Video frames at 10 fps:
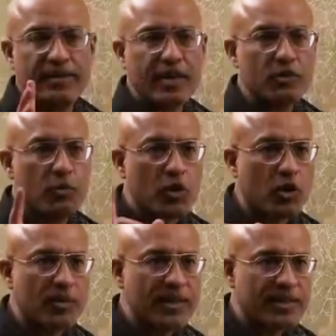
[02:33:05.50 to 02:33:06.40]
and that is more
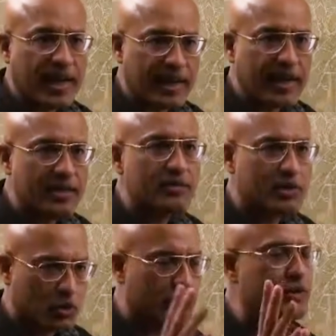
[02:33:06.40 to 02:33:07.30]
common in Thailand
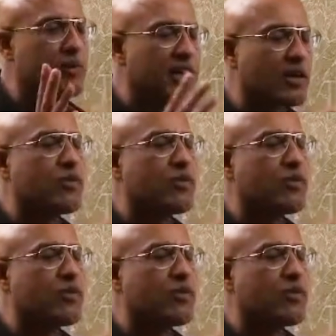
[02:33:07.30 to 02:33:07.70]
even though females are